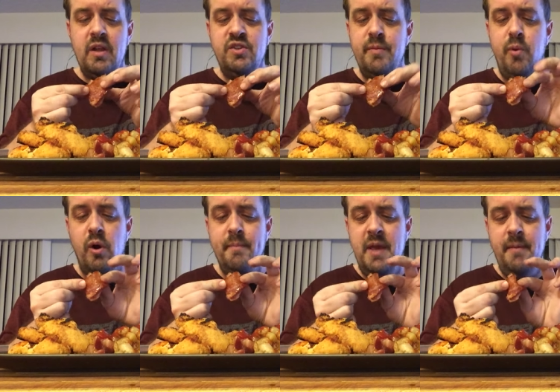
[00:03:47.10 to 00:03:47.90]

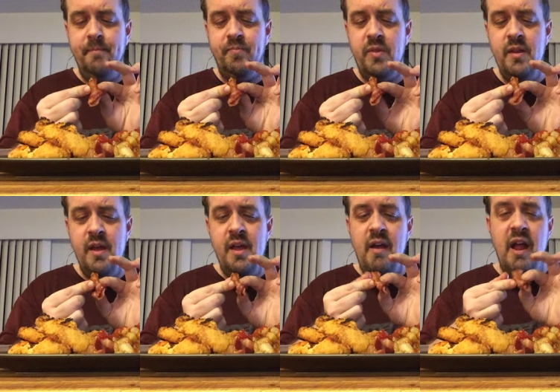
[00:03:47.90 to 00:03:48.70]
support me,
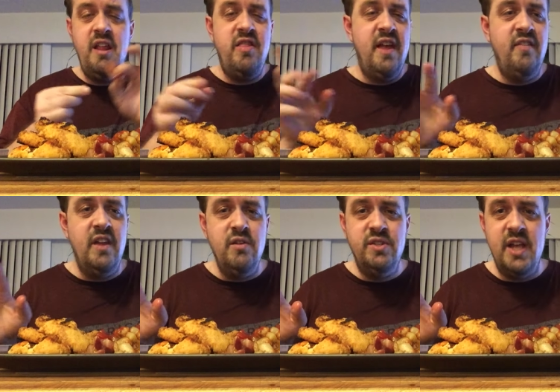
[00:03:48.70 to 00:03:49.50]
anything
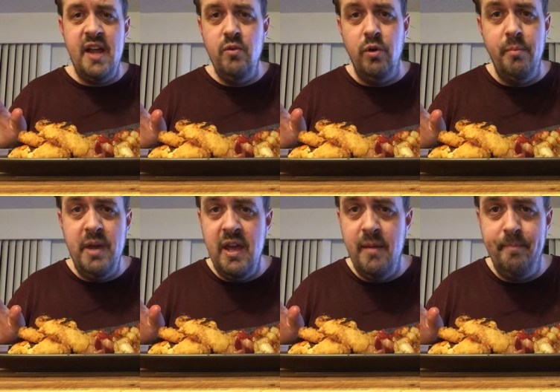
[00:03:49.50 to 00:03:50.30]
that you send will
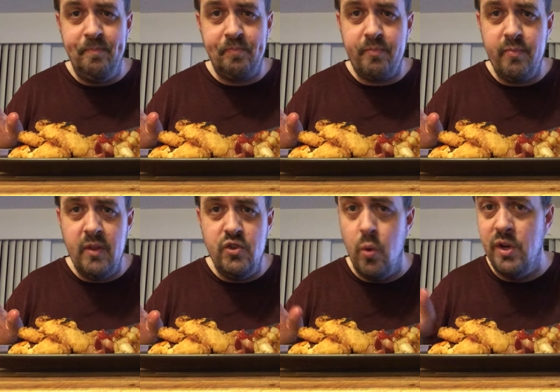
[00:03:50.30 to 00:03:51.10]
be
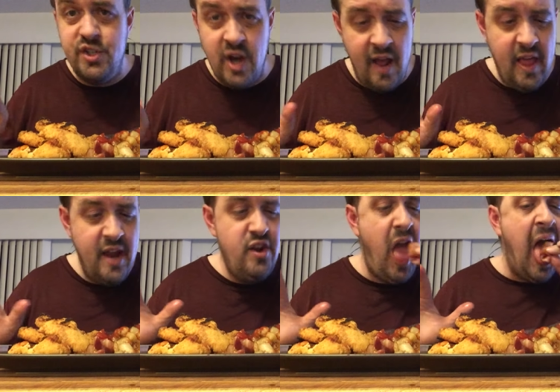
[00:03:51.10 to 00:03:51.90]
towards
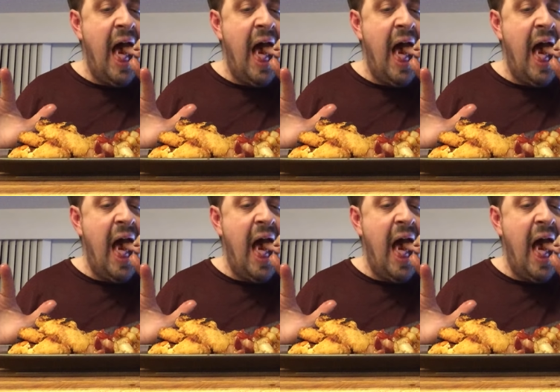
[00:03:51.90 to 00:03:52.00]
Thailand.